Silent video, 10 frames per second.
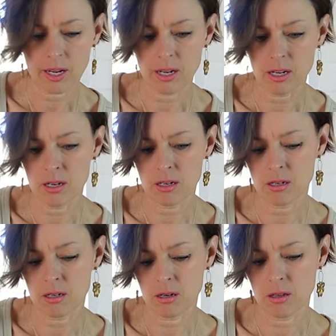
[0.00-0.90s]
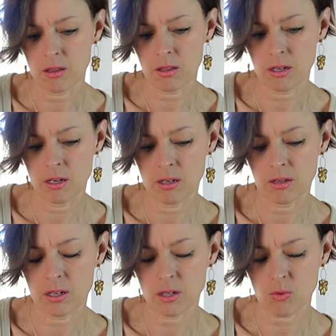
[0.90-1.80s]
And then
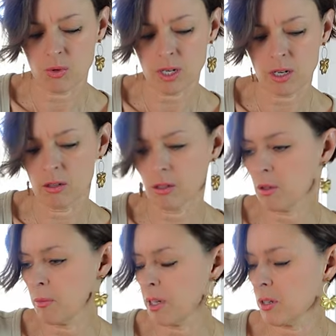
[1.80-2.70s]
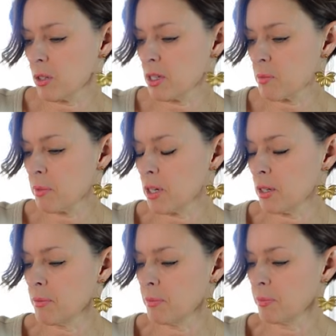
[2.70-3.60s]
these will get a little bit
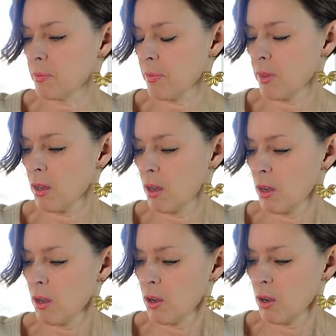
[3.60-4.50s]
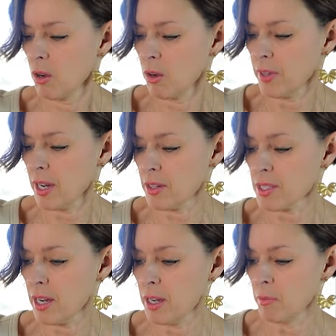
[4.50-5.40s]
crispier on the
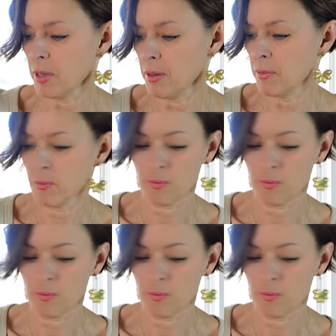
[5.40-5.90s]
outside, but